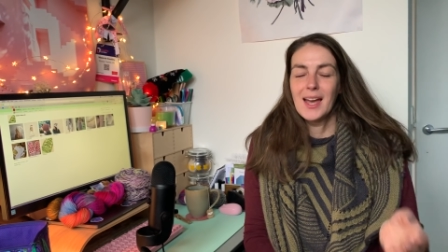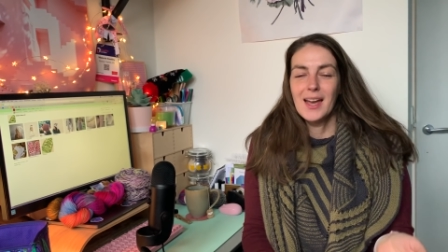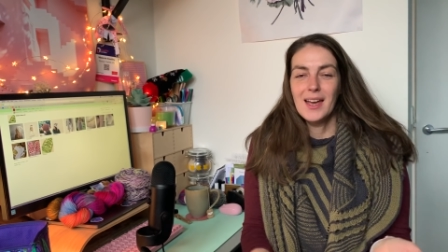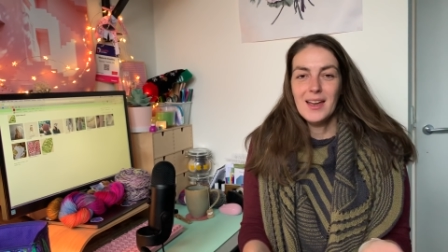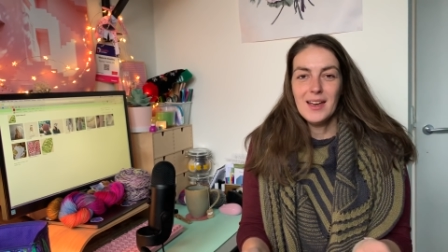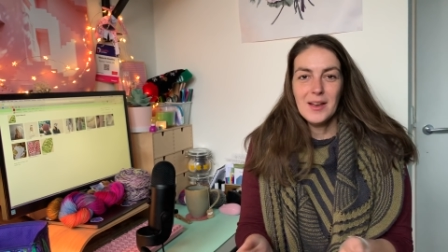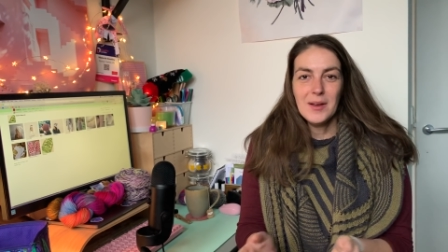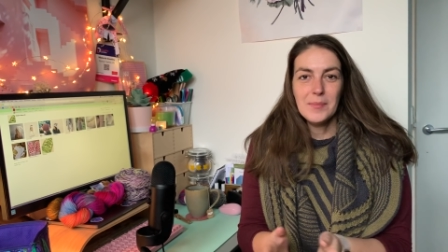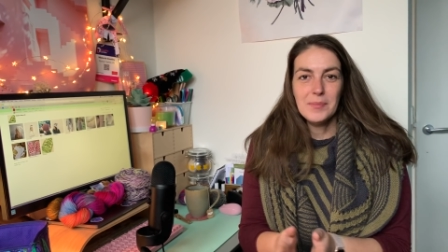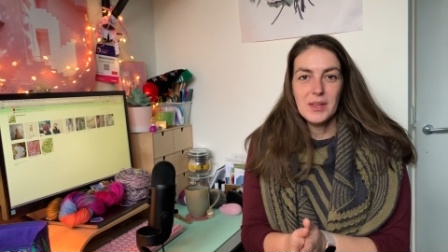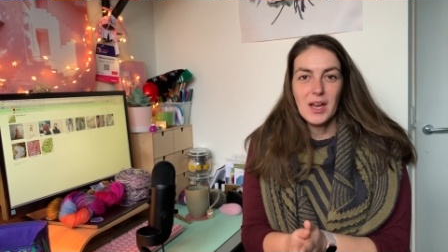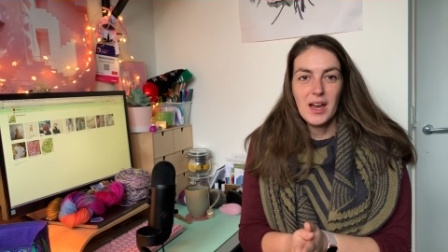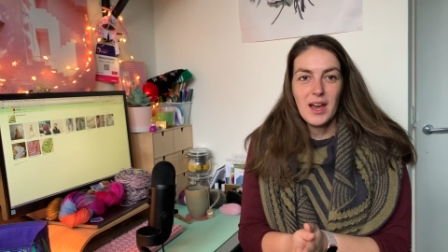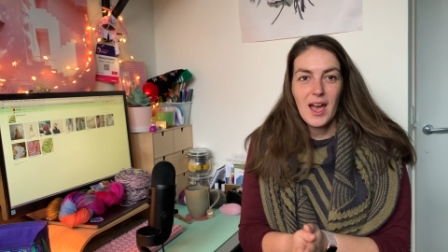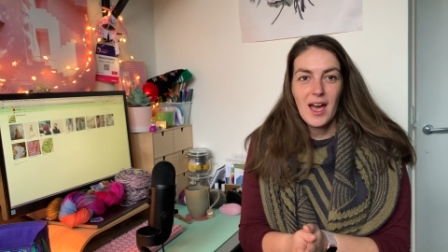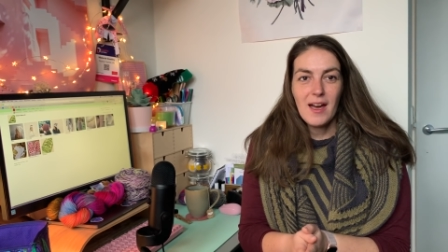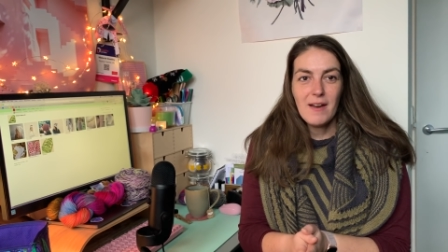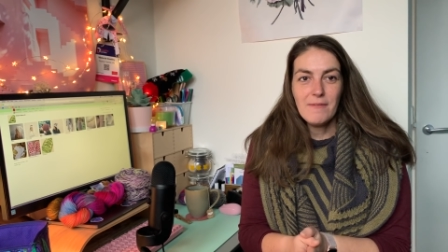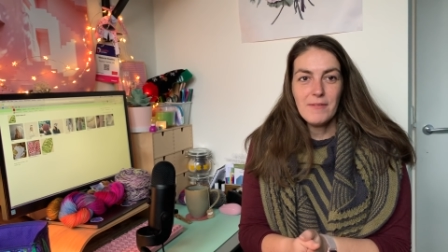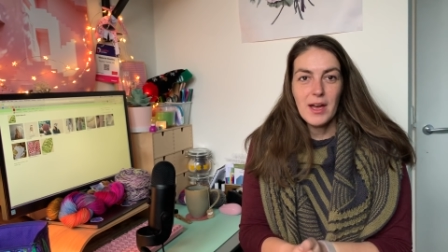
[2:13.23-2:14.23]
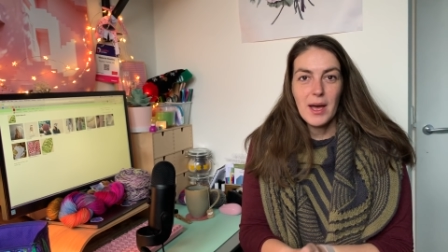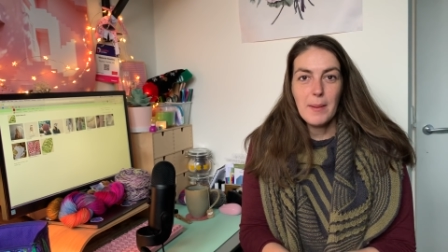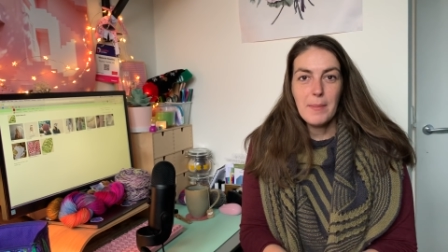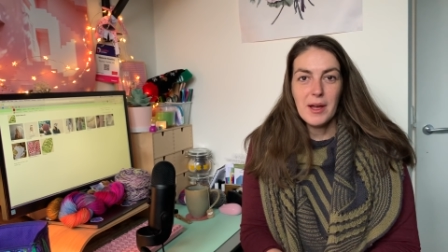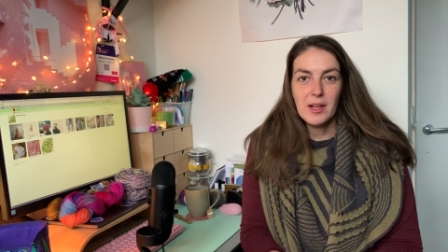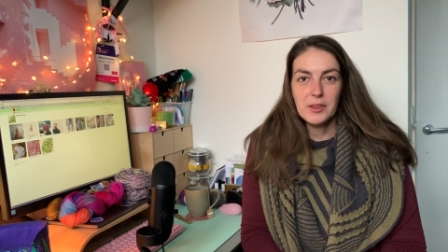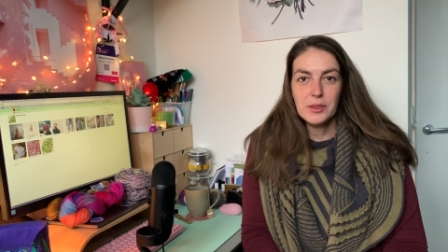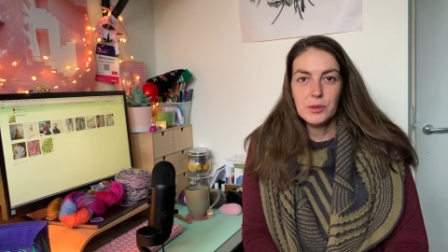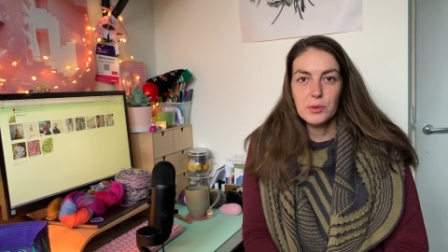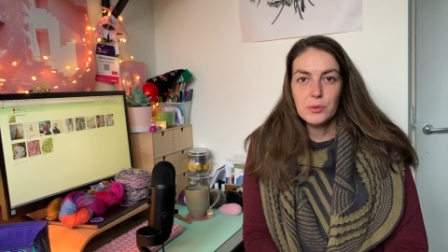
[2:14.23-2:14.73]
I have
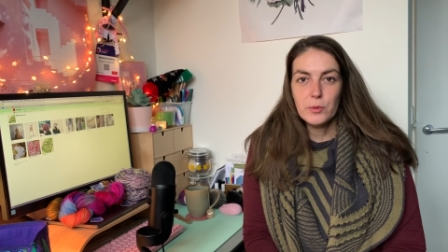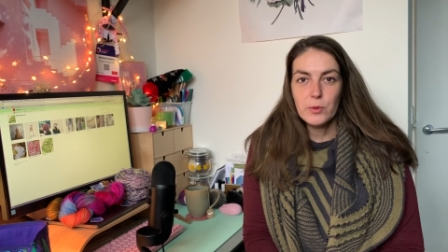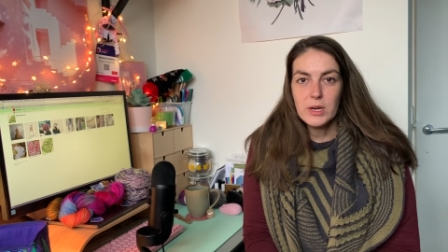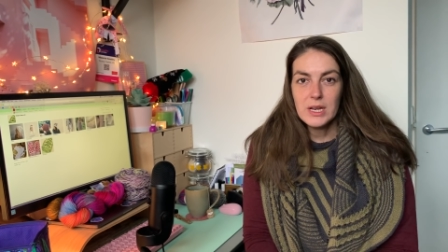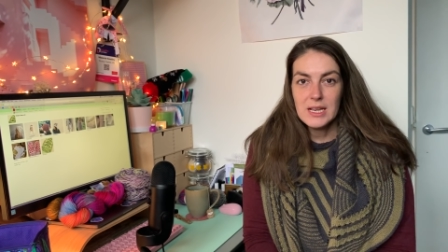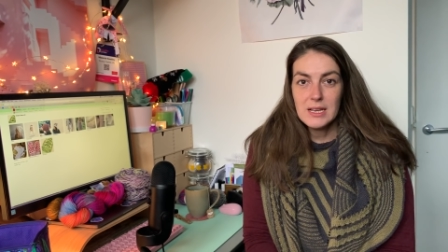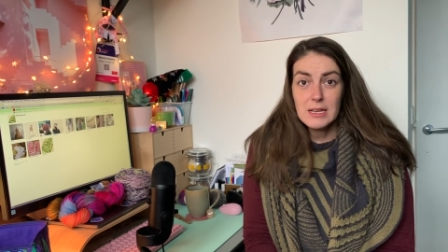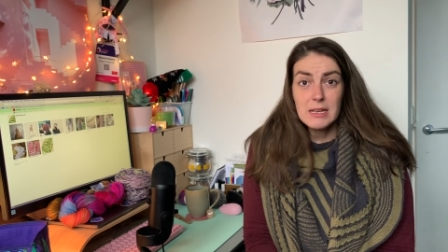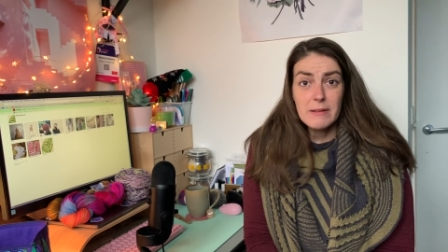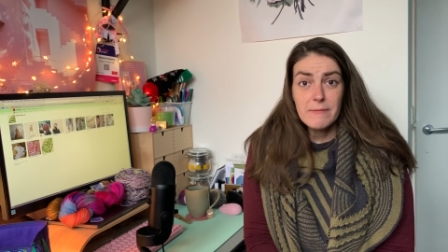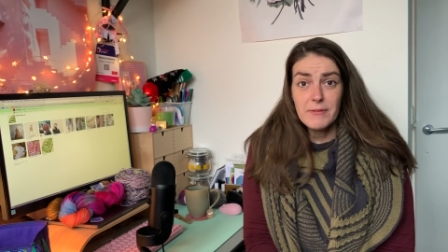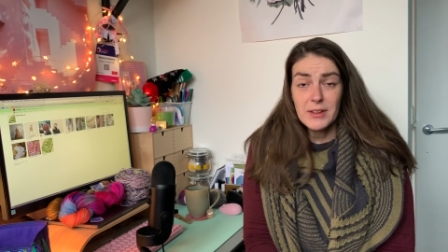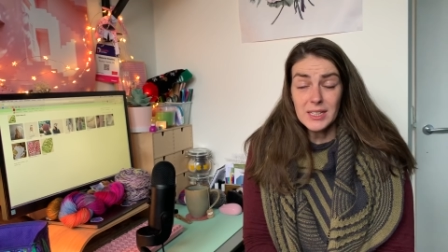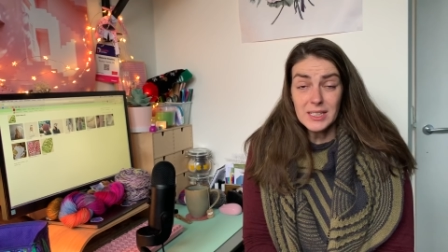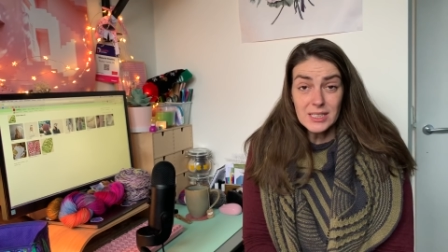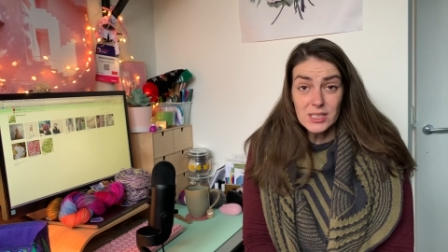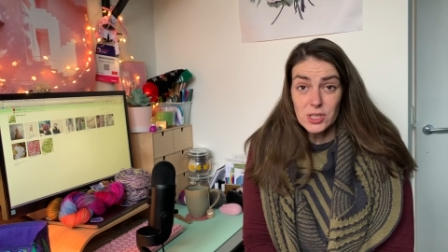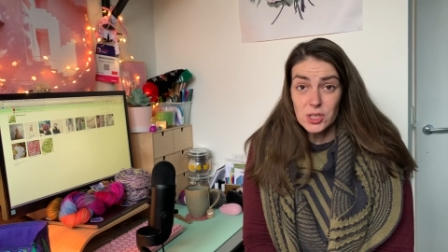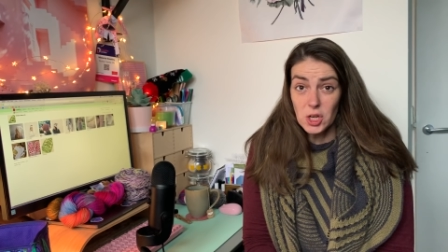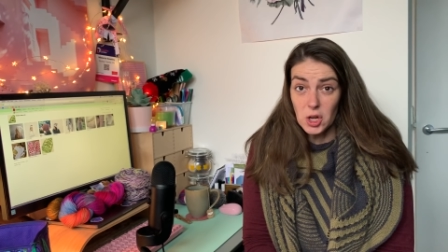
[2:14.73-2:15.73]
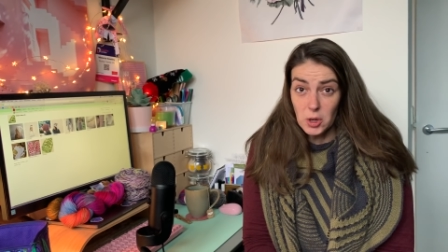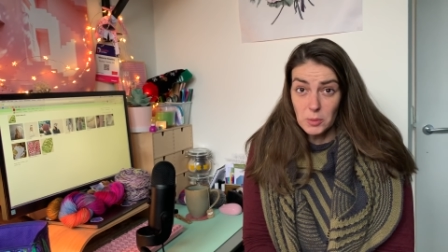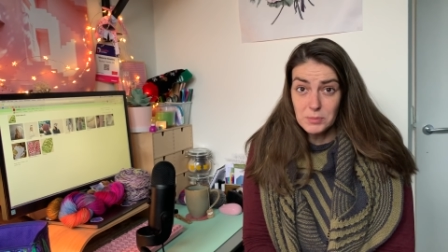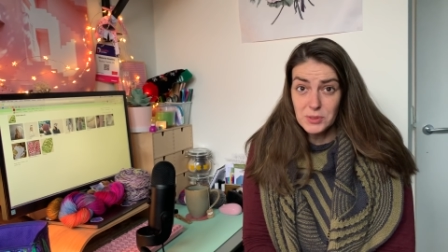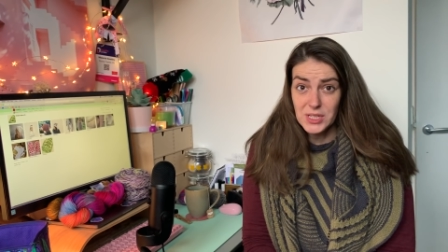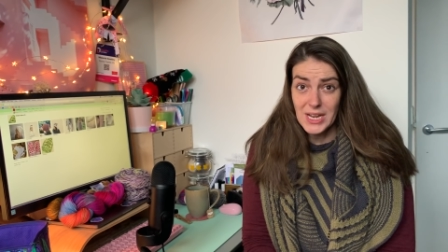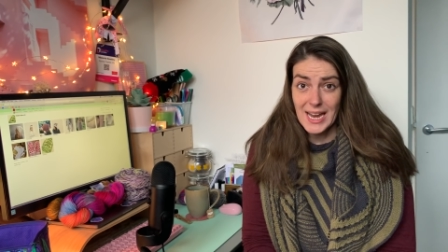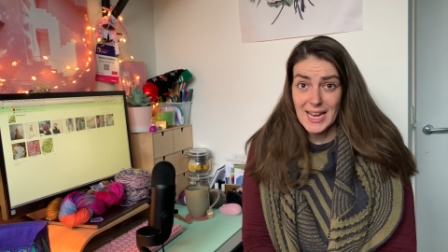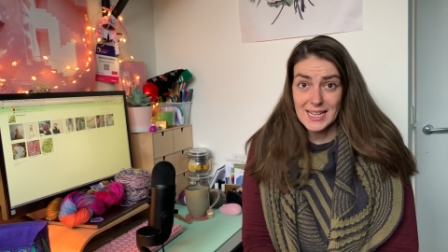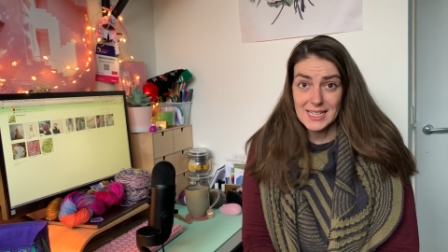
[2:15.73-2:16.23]
about 3 finished
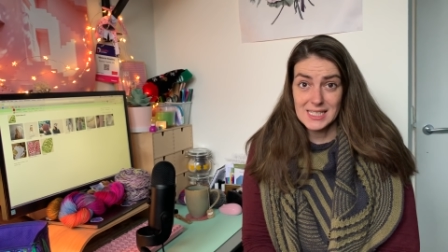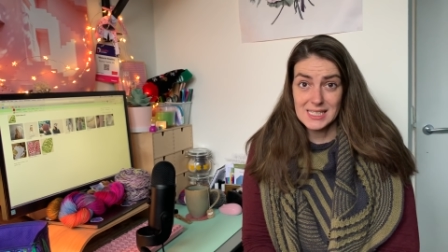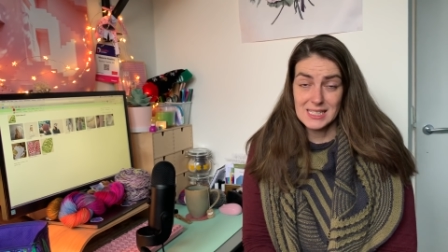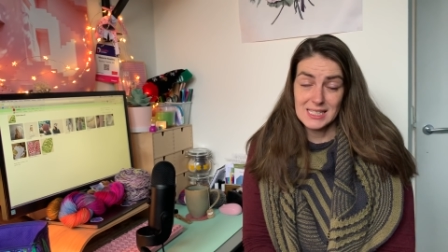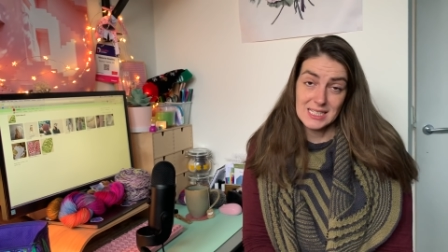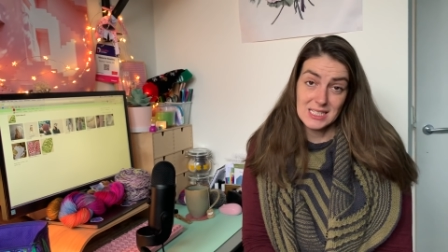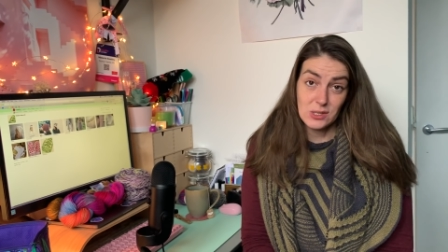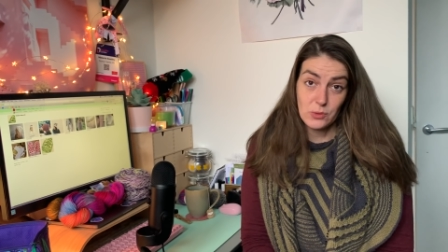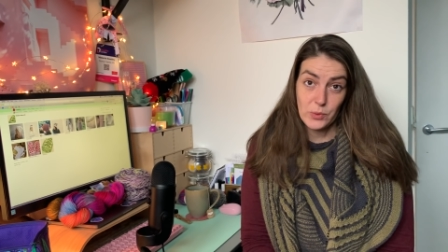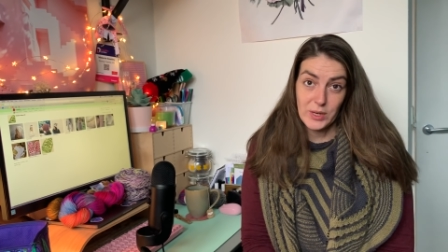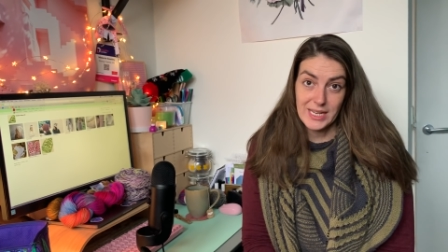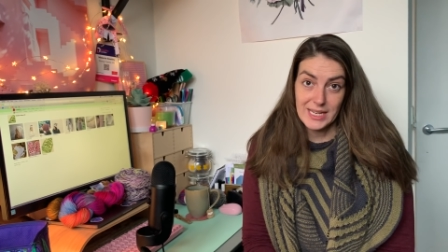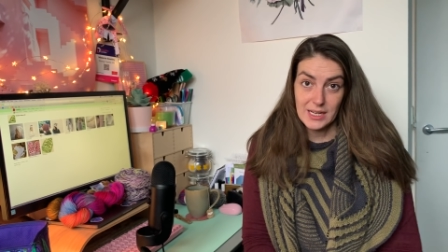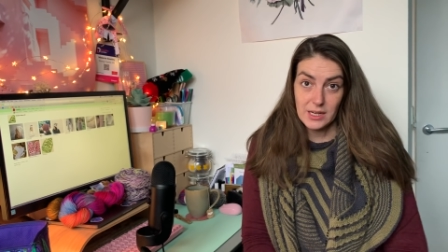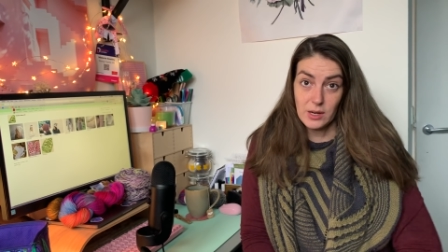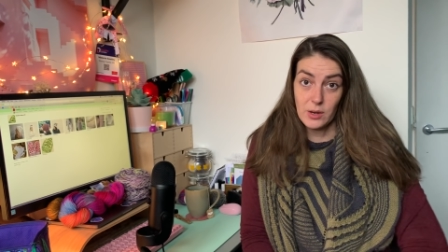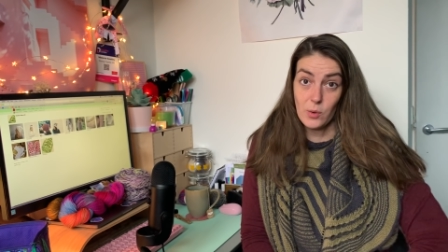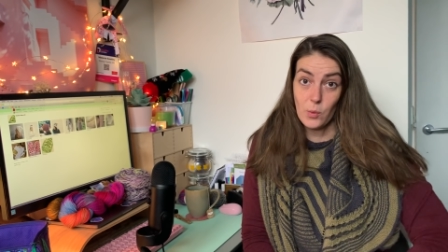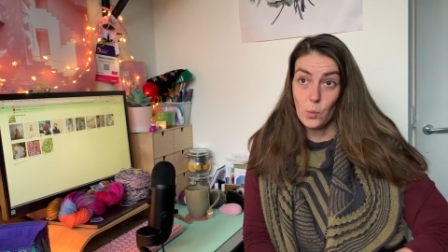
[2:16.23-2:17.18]
objects this week,